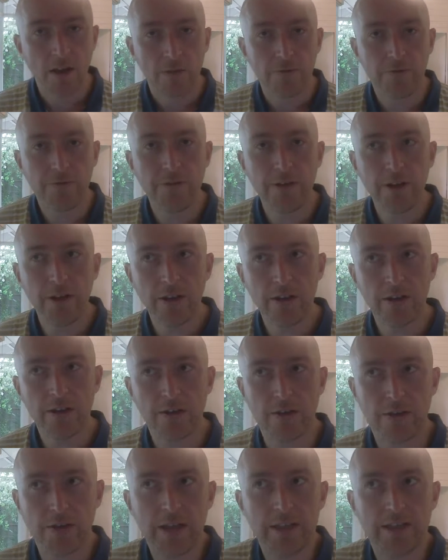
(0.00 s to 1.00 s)

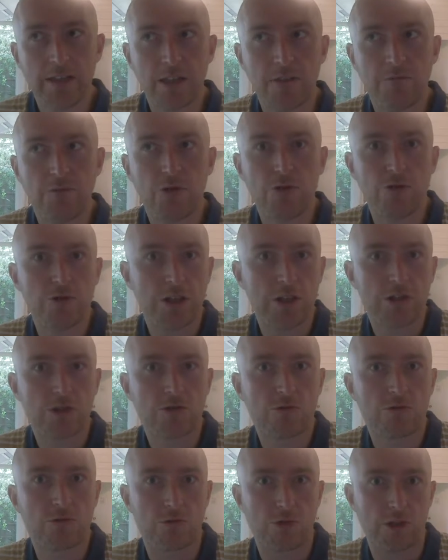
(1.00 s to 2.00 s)
Things that we do
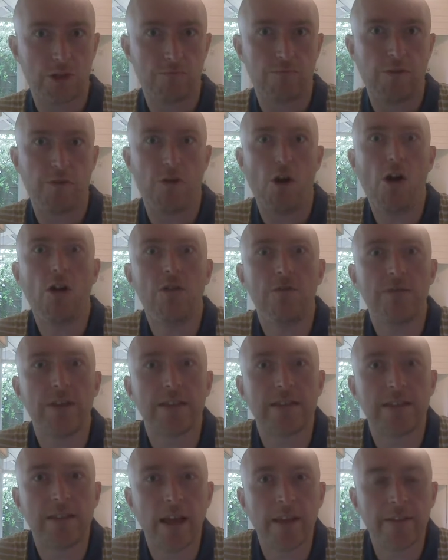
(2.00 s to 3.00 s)
just because we've
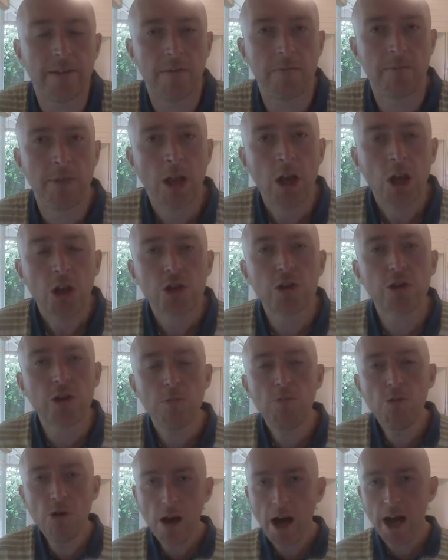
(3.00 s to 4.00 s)
always done them. So
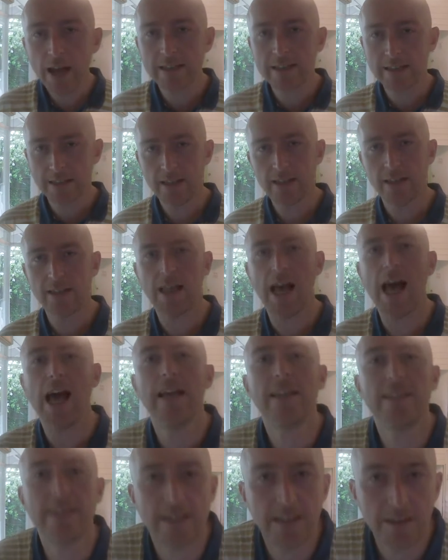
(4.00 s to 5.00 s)
the more I started
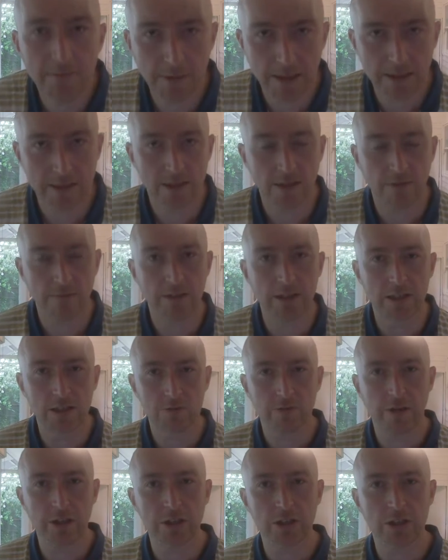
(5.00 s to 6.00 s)
asking myself these
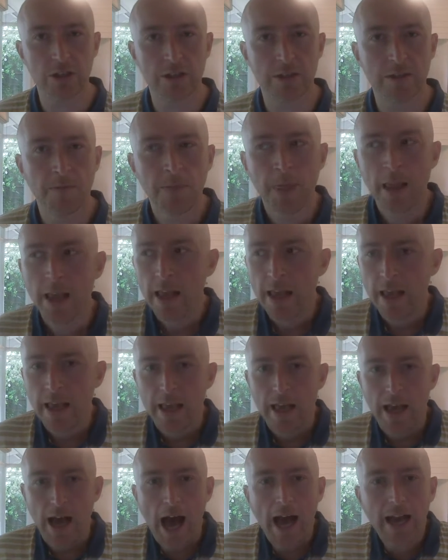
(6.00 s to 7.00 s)
questions,
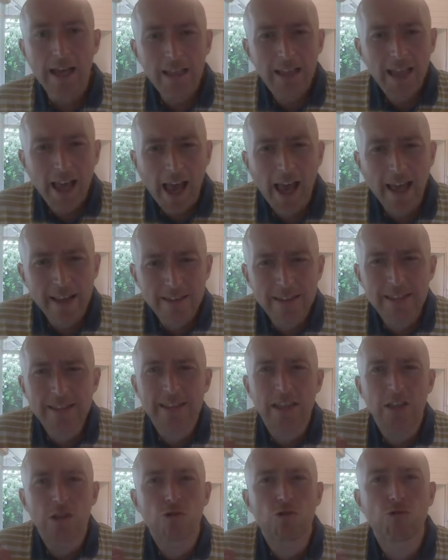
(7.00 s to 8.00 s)
I kind of had
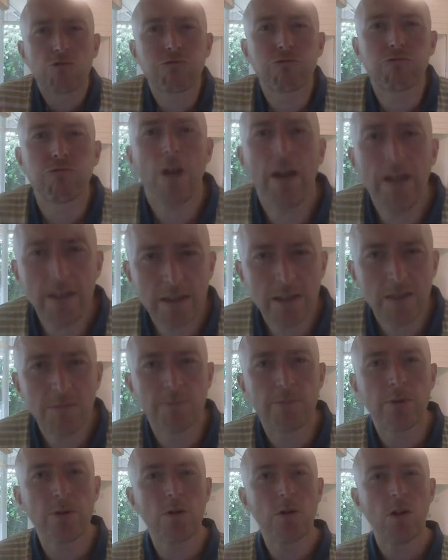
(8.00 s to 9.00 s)
this
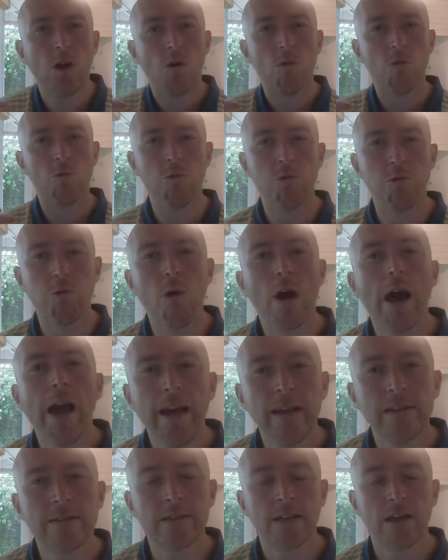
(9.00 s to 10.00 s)
incredible
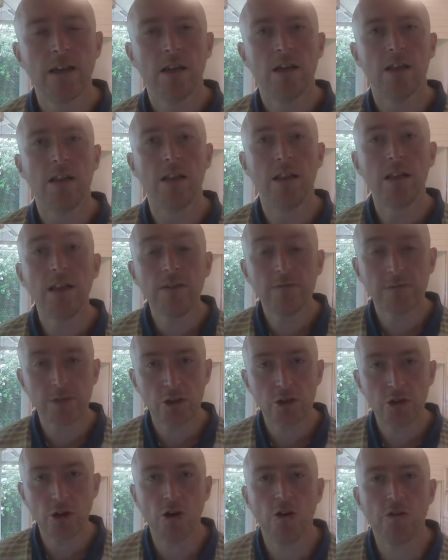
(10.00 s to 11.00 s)
weight
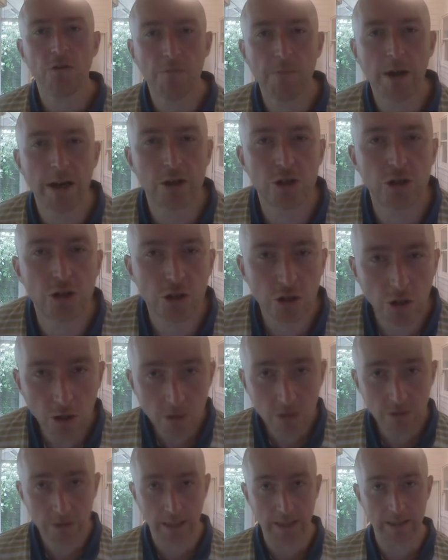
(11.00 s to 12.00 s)
lifted off my
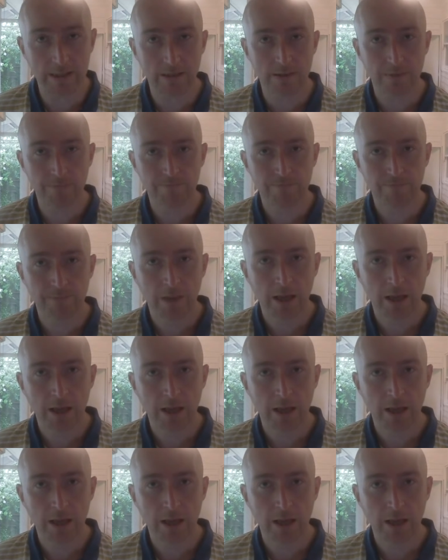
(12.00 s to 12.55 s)
shoulders.